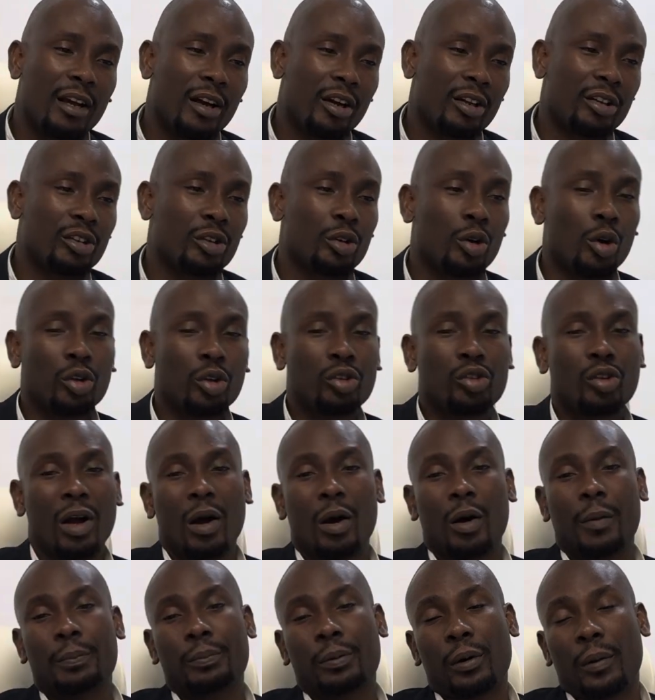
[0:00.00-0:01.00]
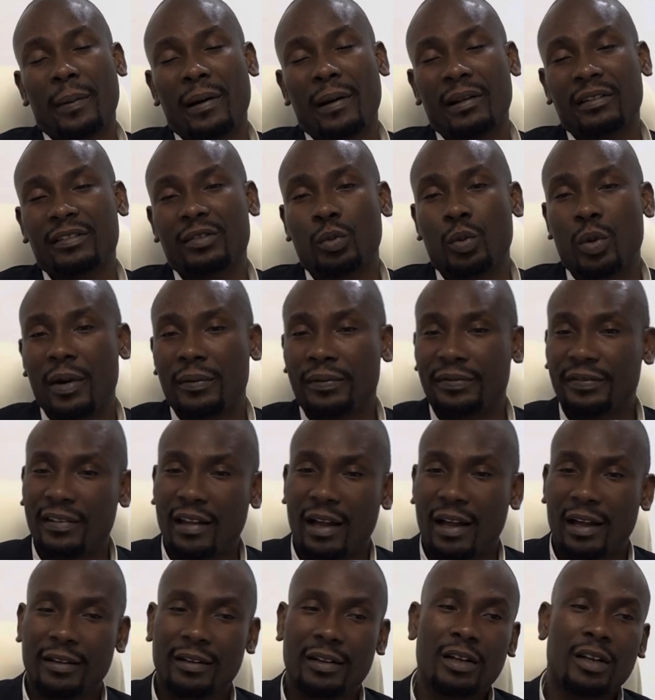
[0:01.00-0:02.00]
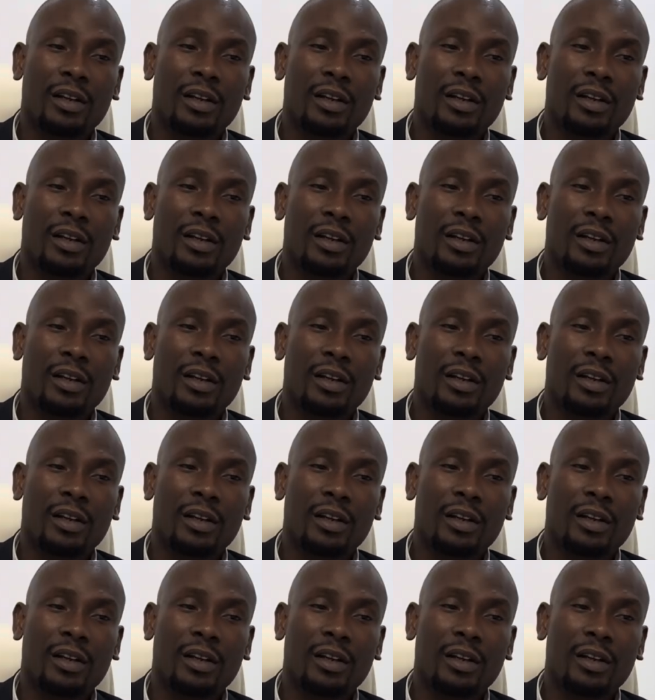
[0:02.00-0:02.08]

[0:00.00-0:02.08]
you go to our property website,